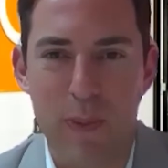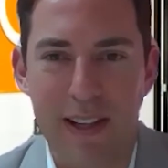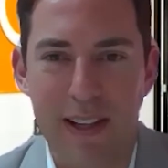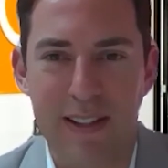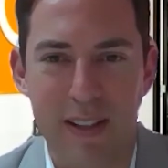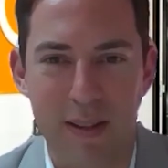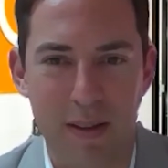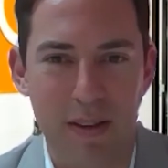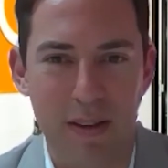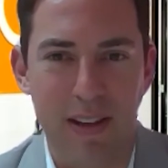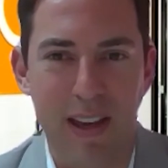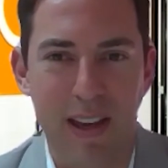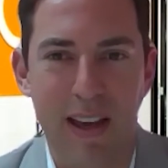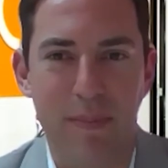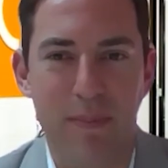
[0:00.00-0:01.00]

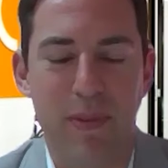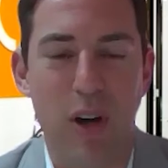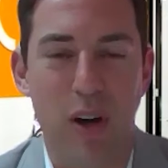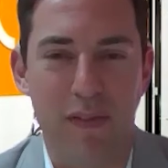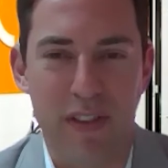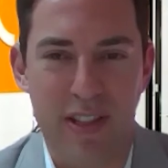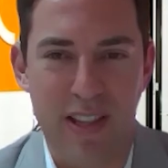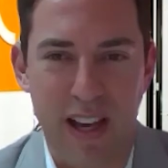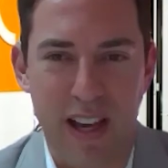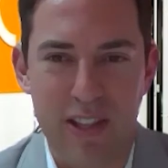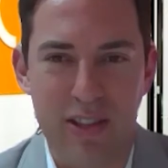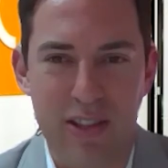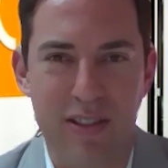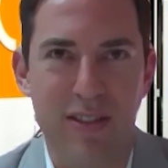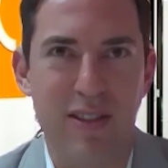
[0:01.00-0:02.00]
prospecting
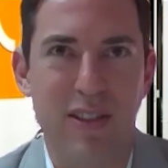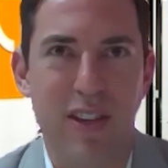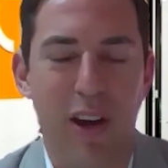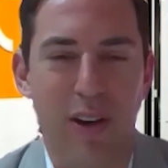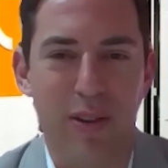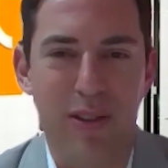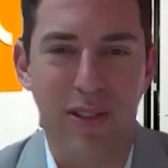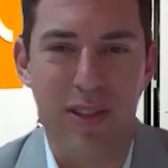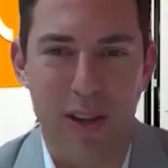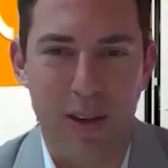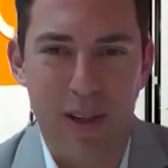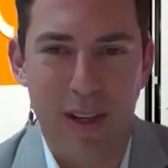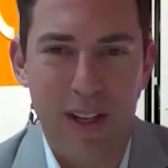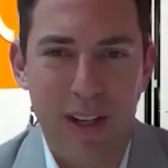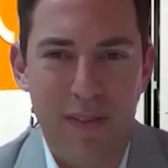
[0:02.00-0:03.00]
conversations go,